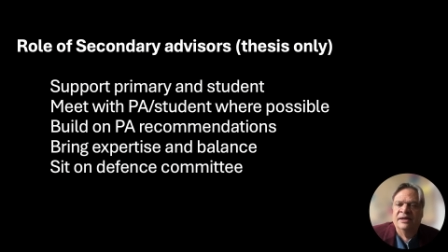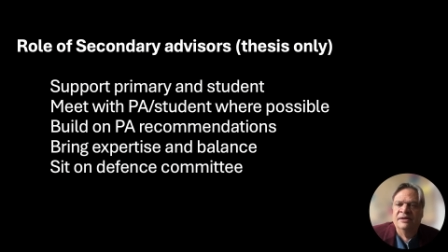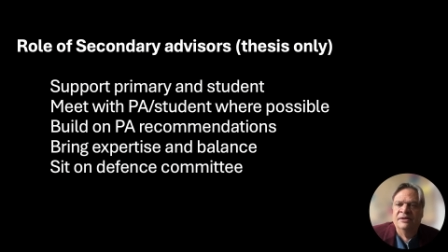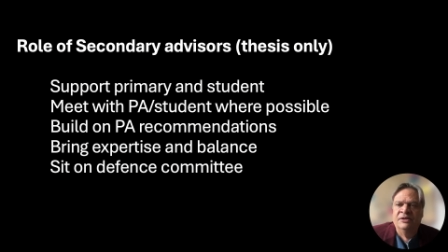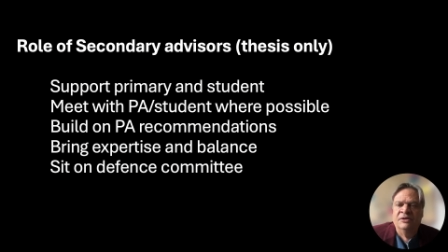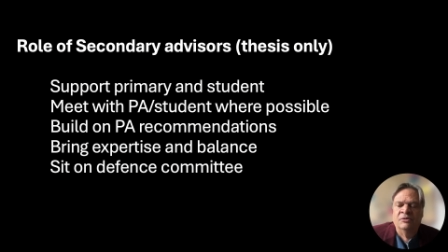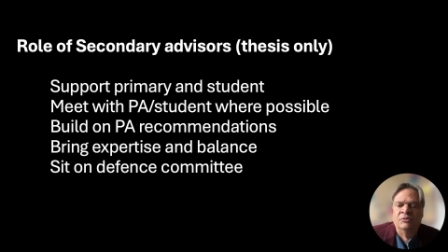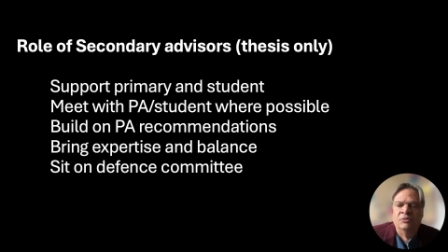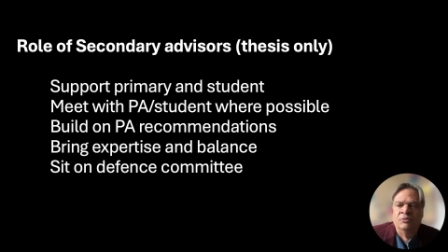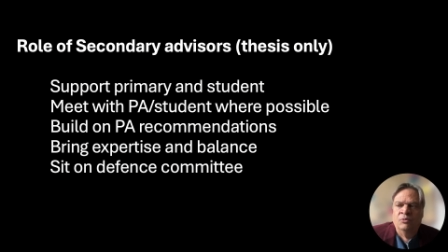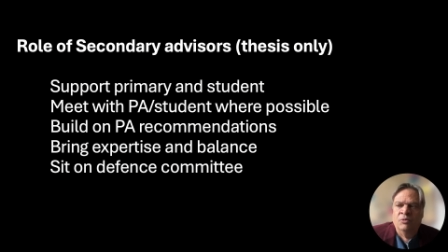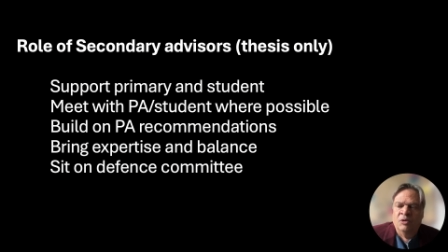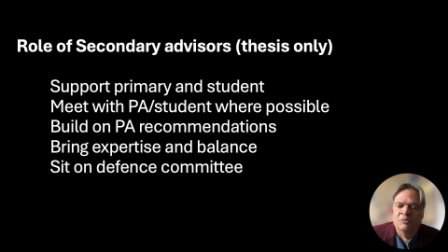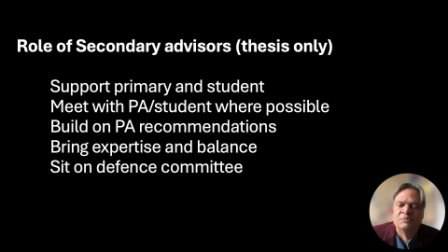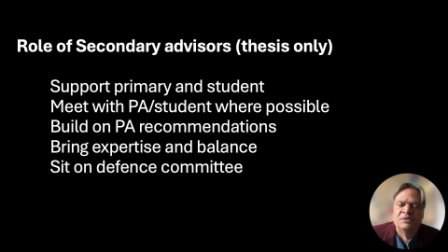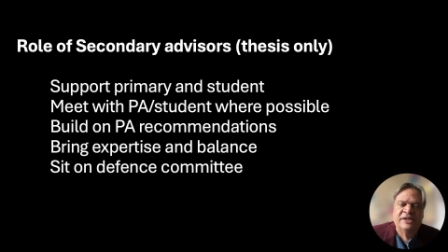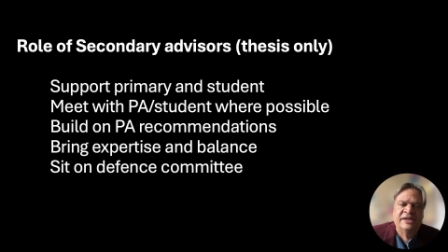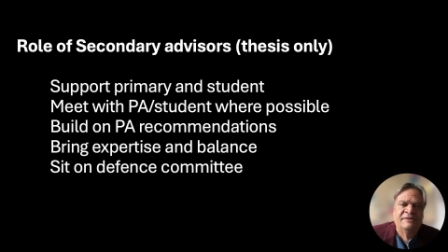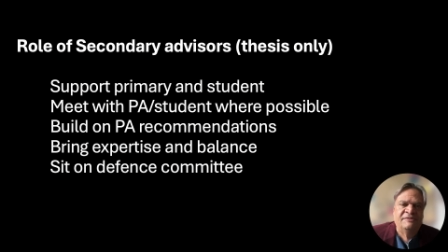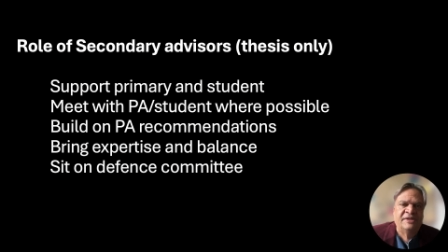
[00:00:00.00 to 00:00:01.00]
You won't
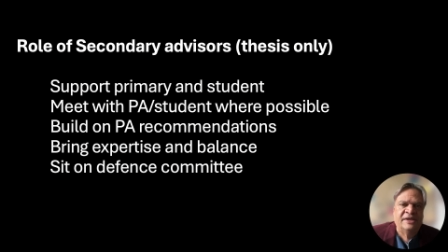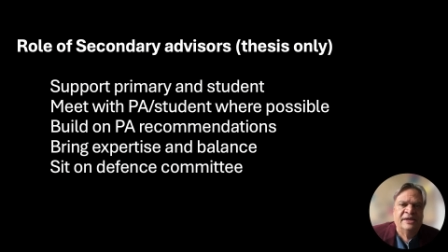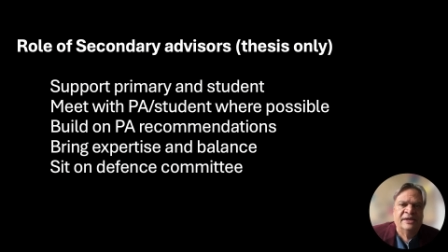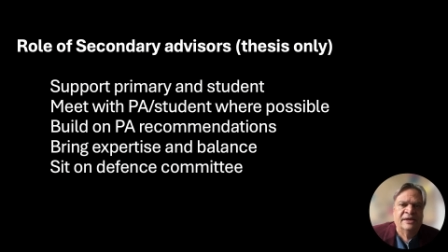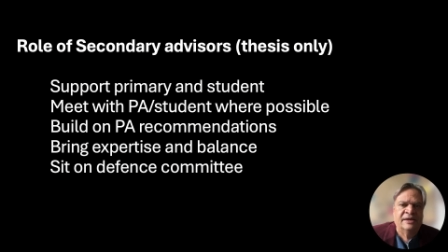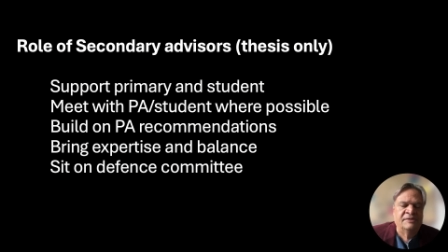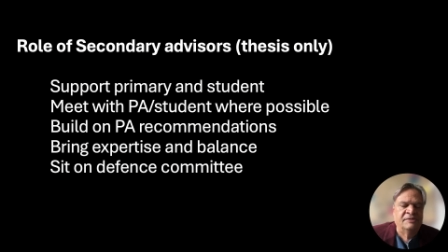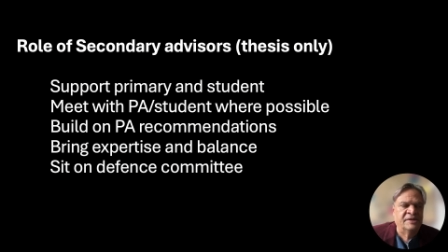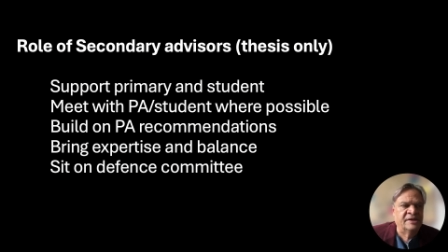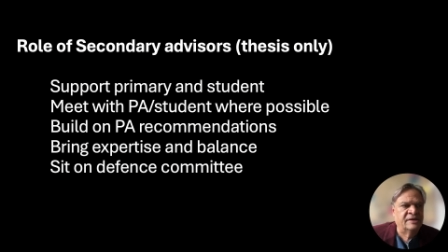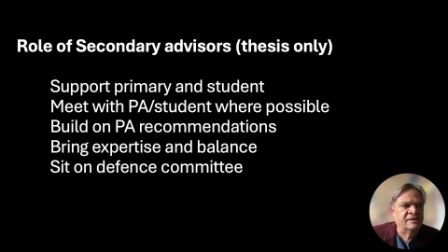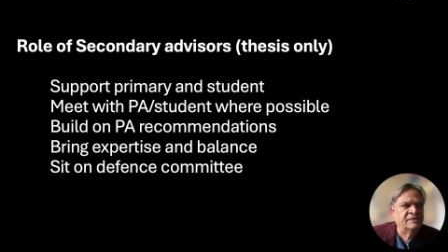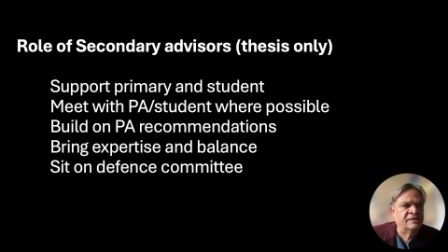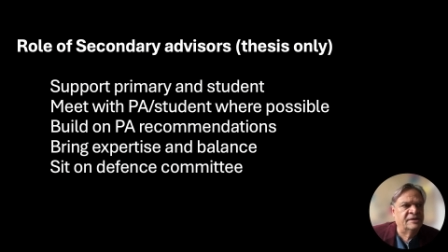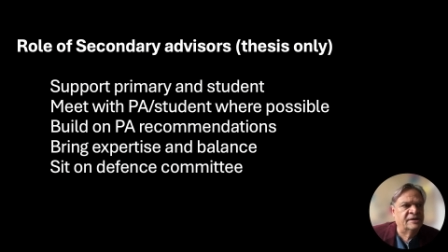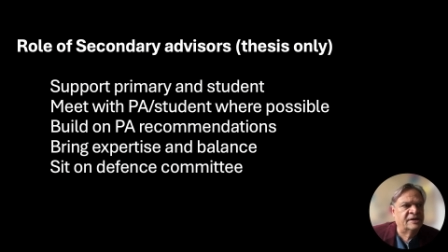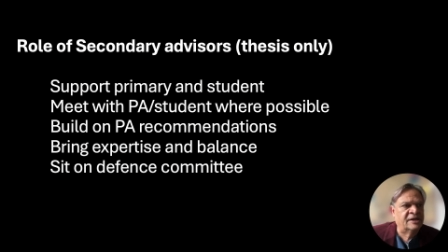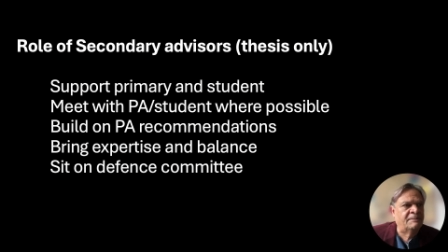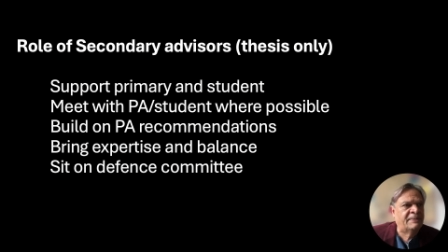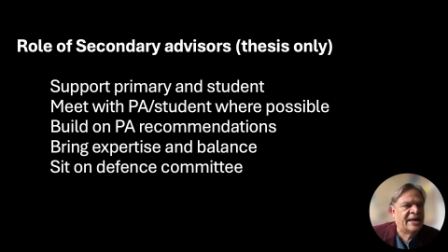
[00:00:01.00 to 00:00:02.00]
believe
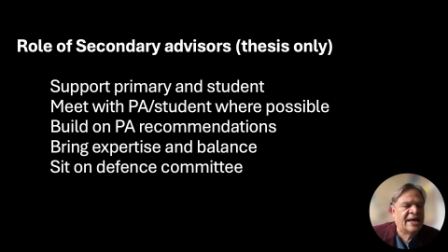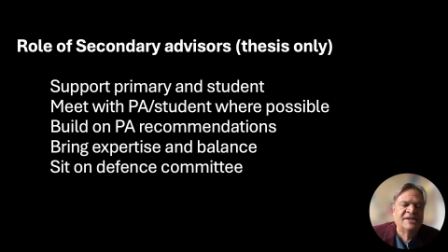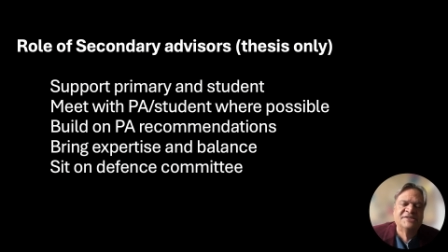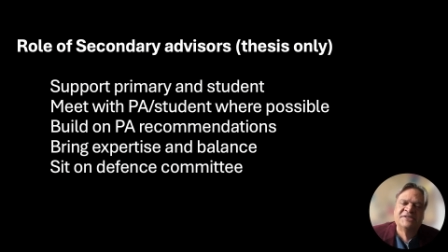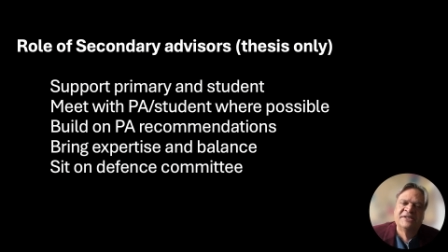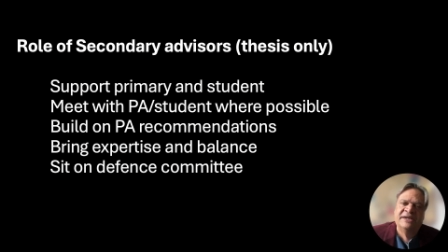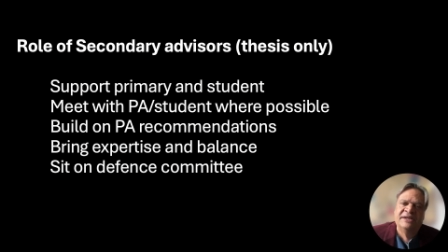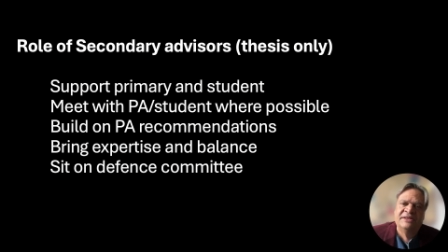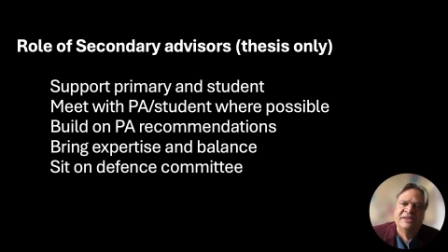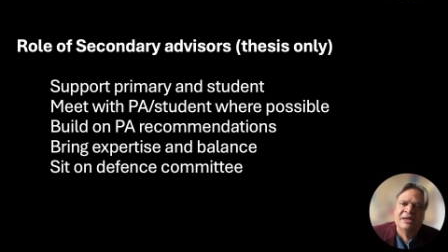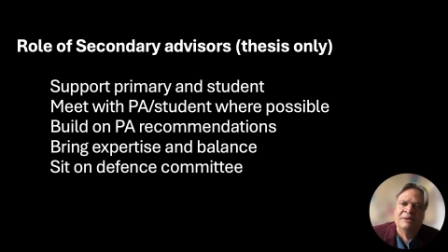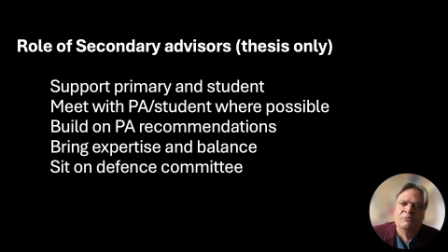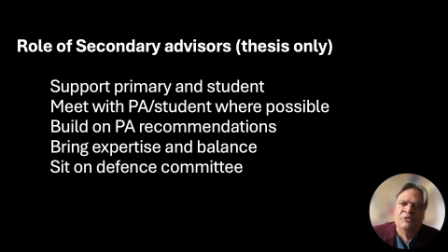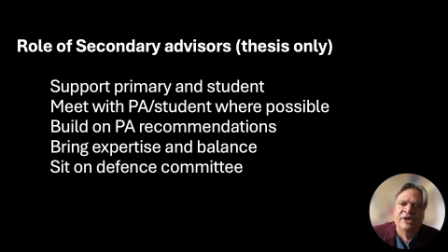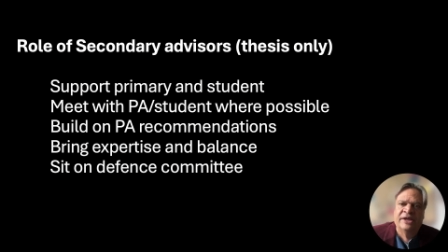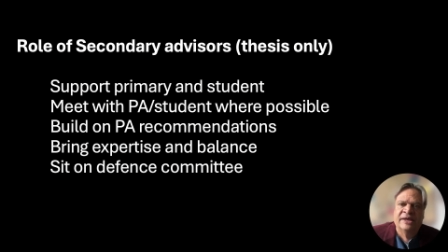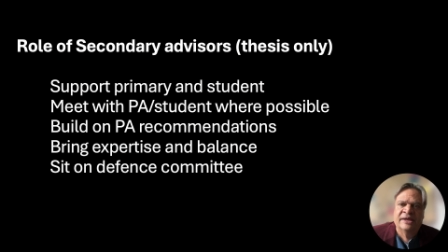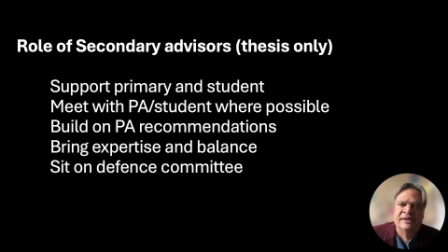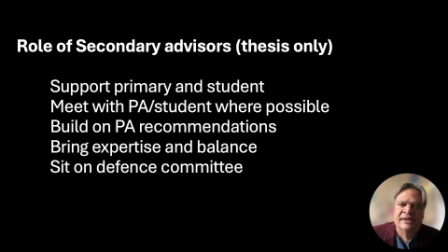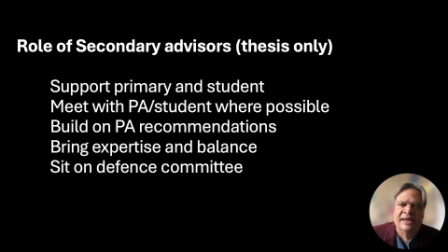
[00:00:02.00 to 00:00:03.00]
the capacity they
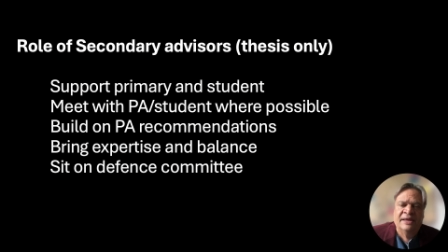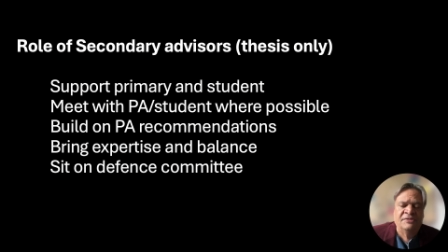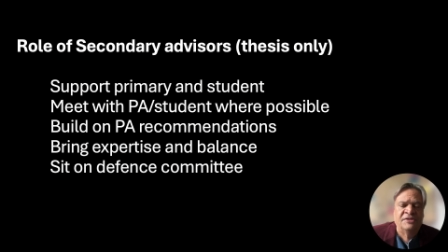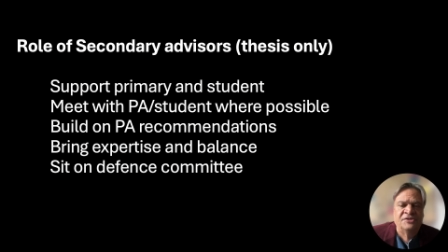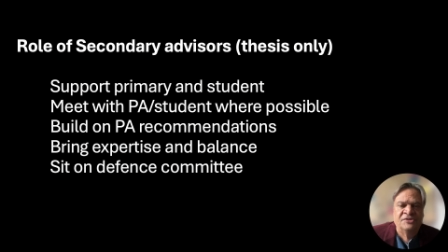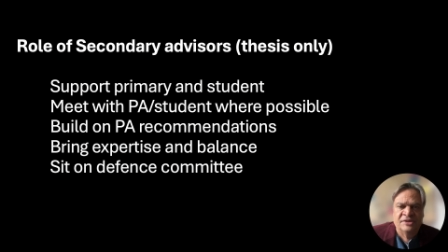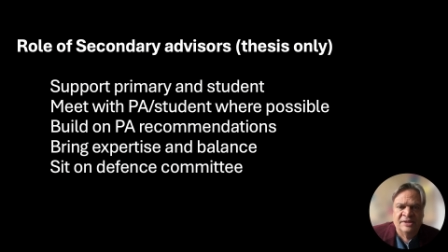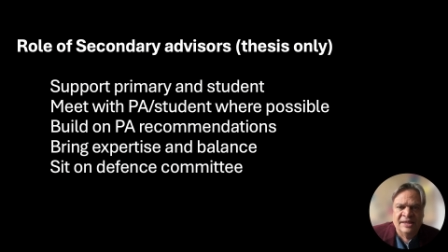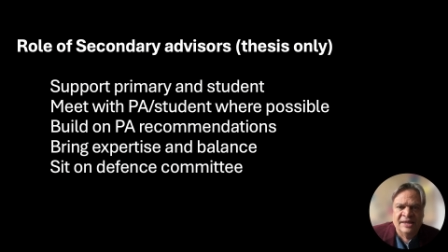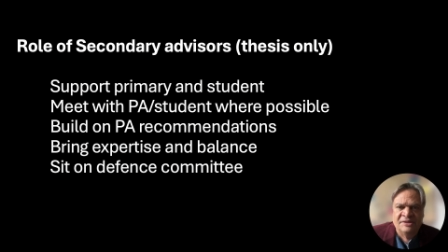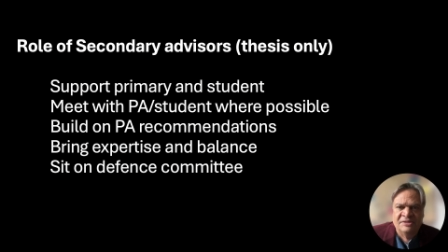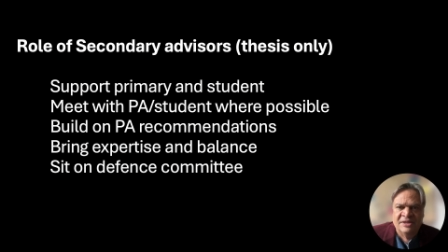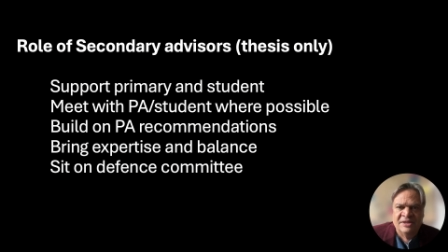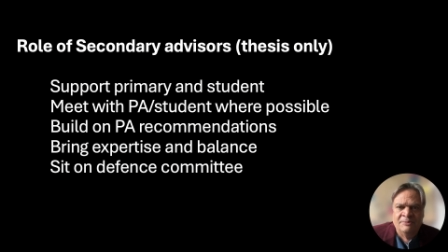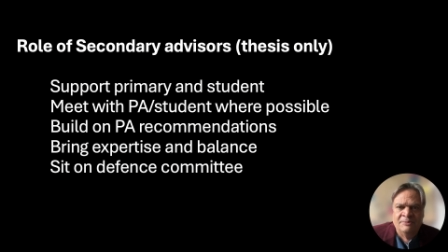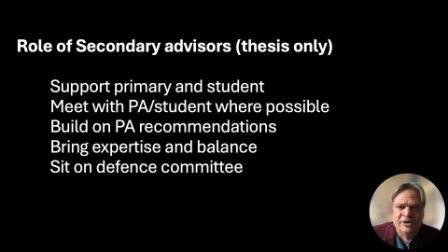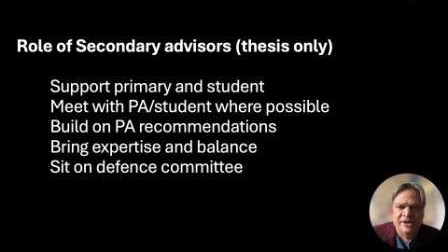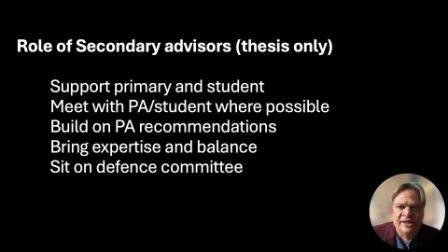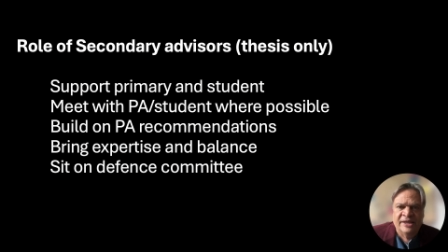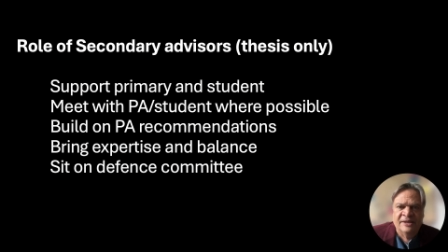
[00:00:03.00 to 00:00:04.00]
bring in and the delight they
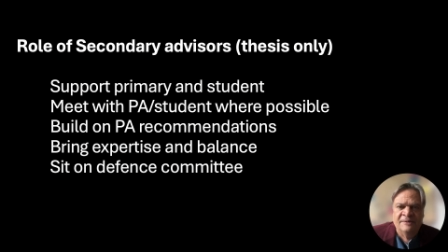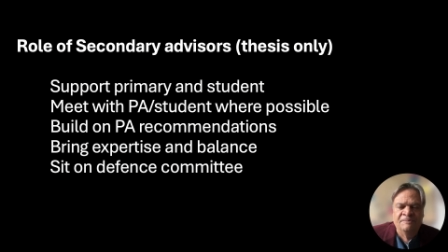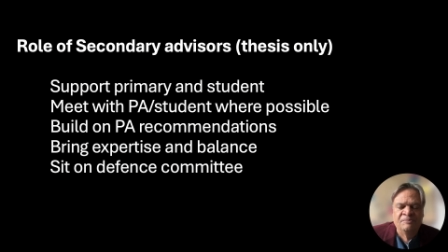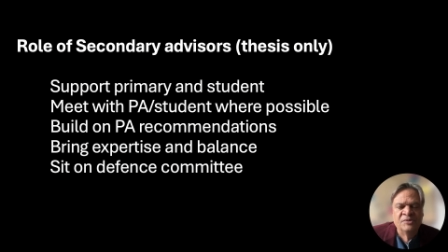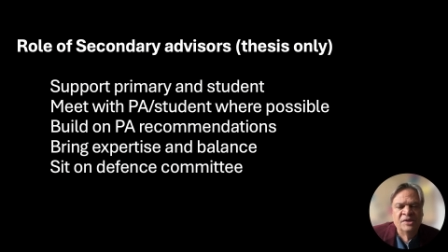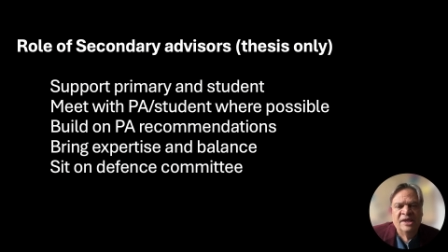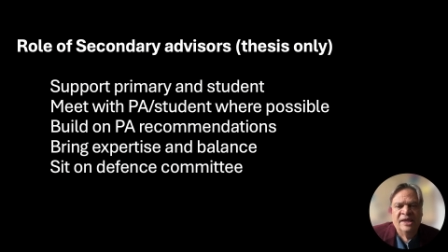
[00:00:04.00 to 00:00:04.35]
bring in